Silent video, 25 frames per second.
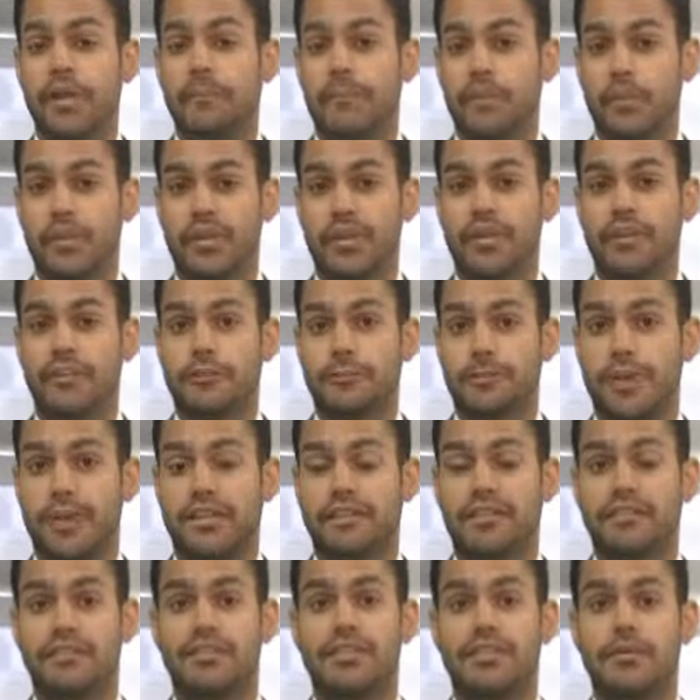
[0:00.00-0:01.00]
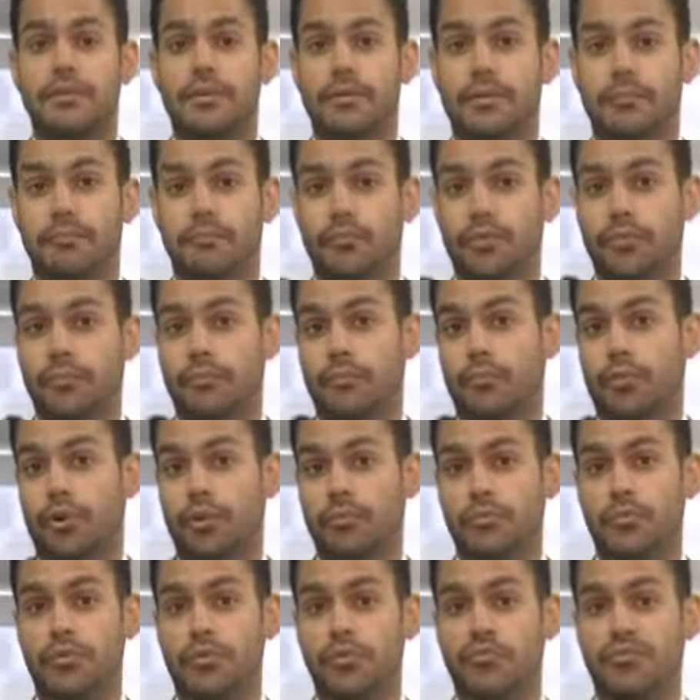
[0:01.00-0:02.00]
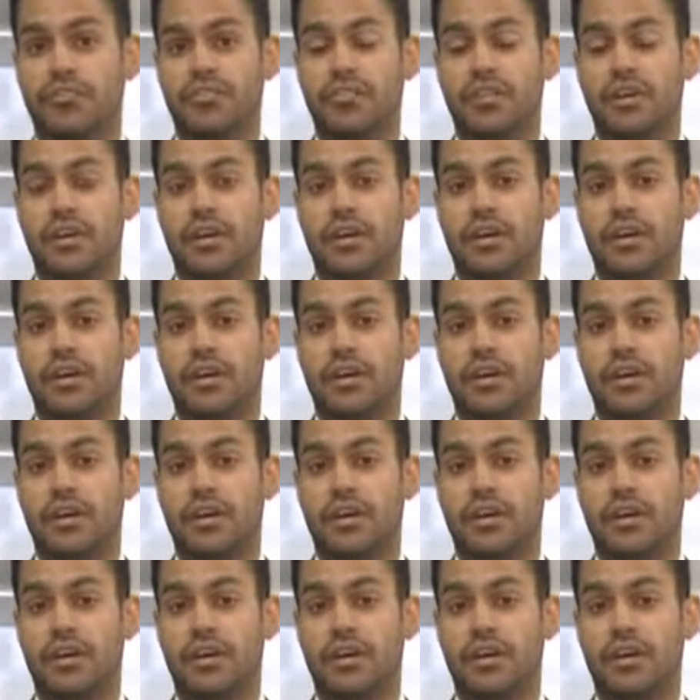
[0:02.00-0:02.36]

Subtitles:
but we can expect to see more moves